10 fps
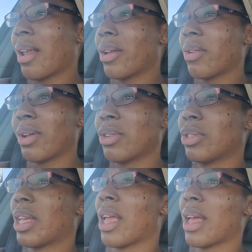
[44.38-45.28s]
you
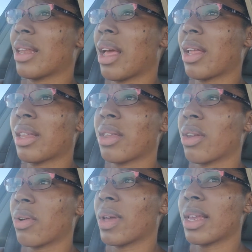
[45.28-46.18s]
understand that, you
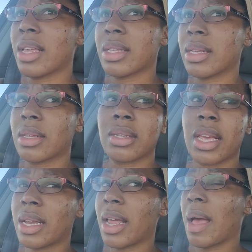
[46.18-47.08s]
know, he needs to
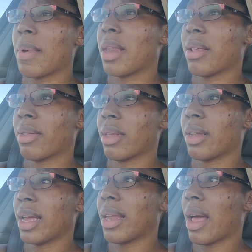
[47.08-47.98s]
take a nap. He needs to
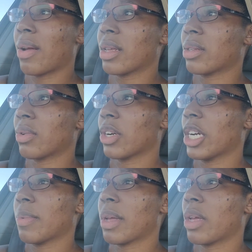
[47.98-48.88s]
lay down in his
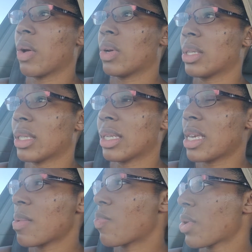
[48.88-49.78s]
crib and go to sleep.
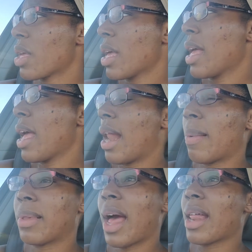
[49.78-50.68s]
And
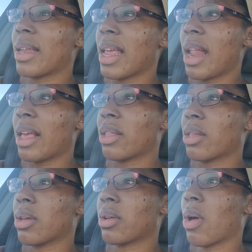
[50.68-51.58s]
I'm glad he did. He
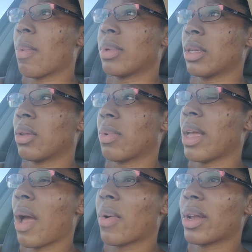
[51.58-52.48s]
took almost a
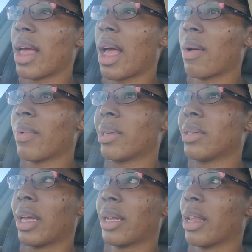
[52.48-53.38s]
3-hour nap, which
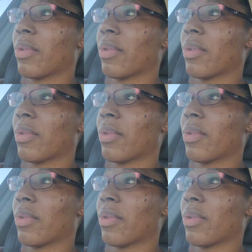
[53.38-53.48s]
like never